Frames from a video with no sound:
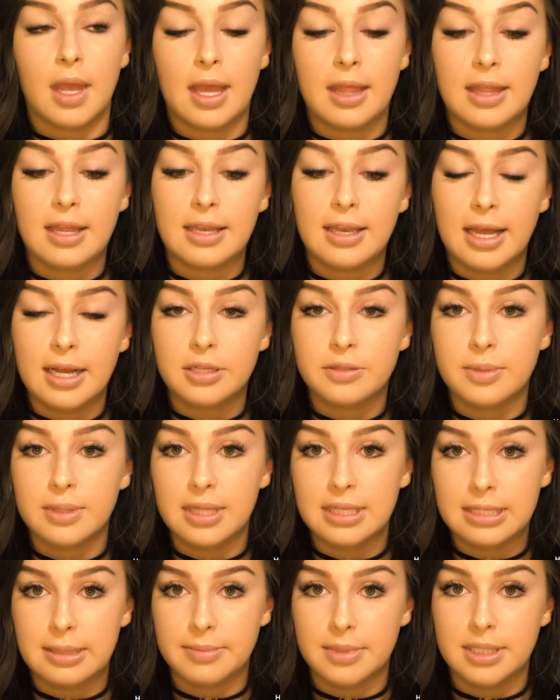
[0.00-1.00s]
And then next with
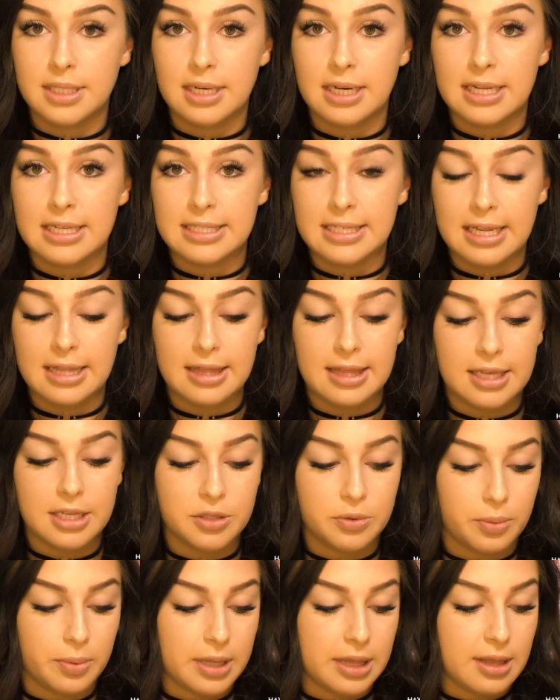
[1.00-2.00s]
this, I'm just going to set
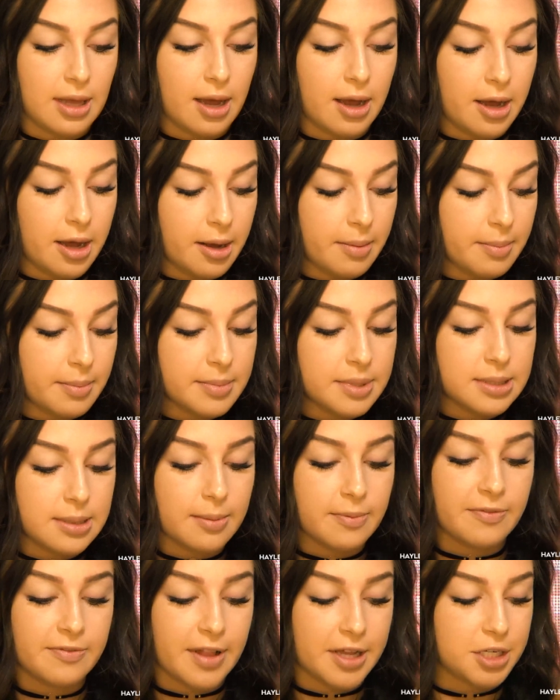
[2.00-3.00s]
this with
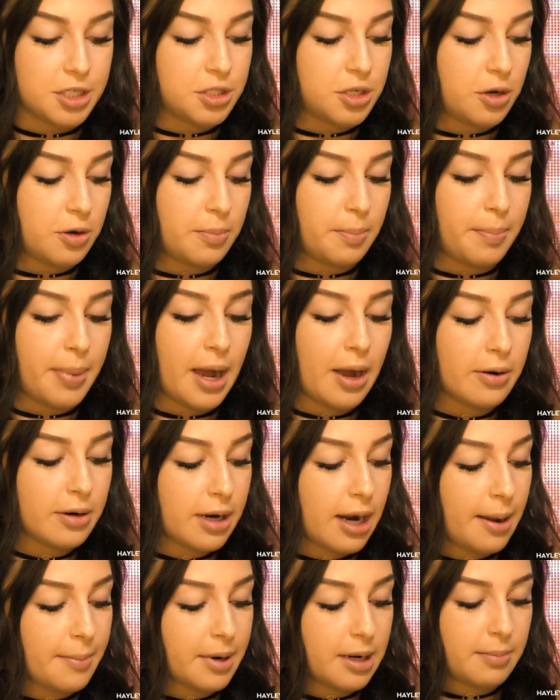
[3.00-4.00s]
some flesh tone
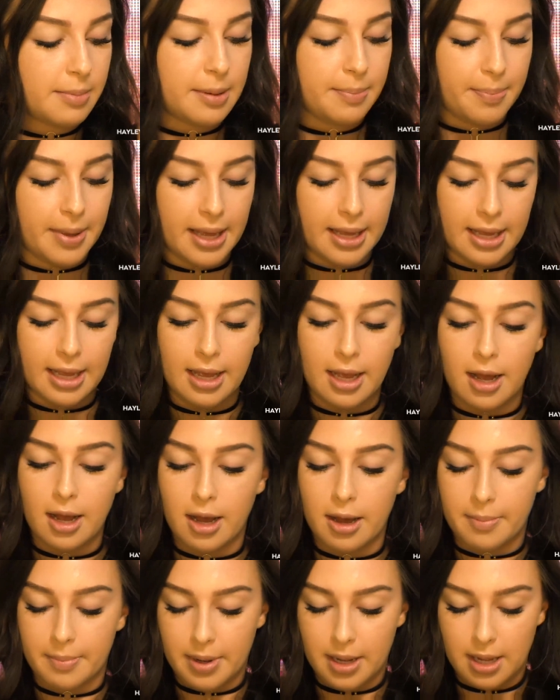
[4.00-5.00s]
powder. I'm going to be picking
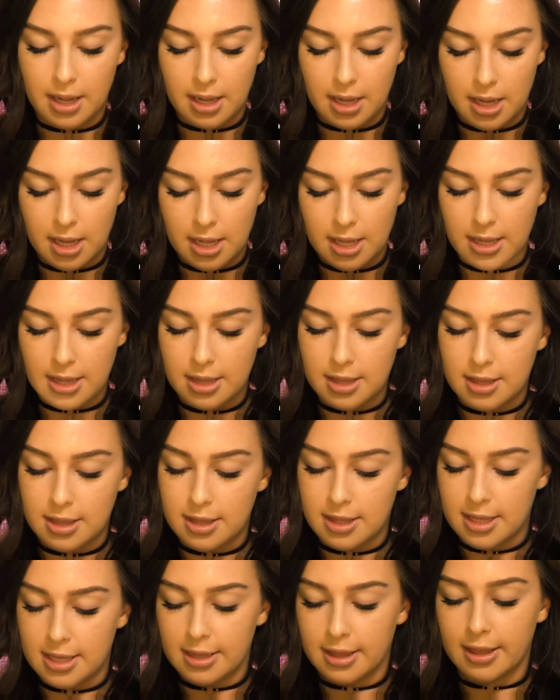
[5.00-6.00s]
up
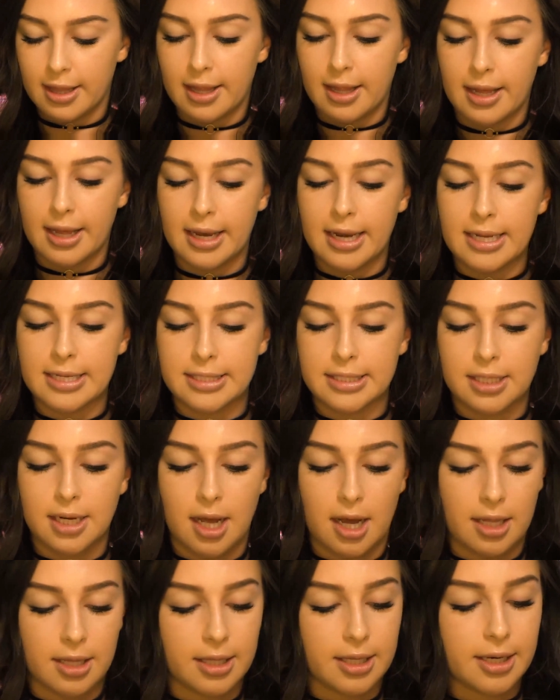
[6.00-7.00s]
the lightest
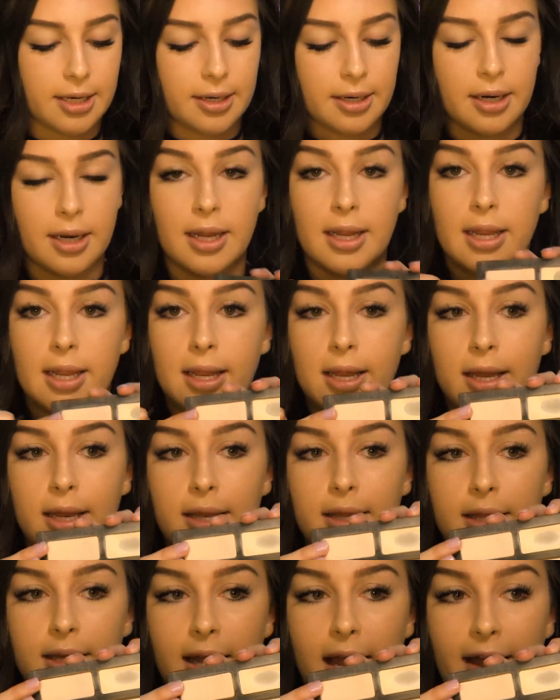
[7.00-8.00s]
color
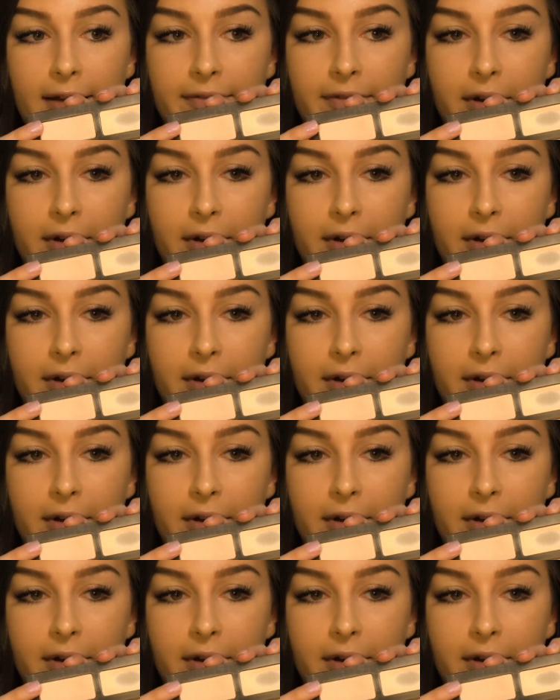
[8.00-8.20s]
in the Kat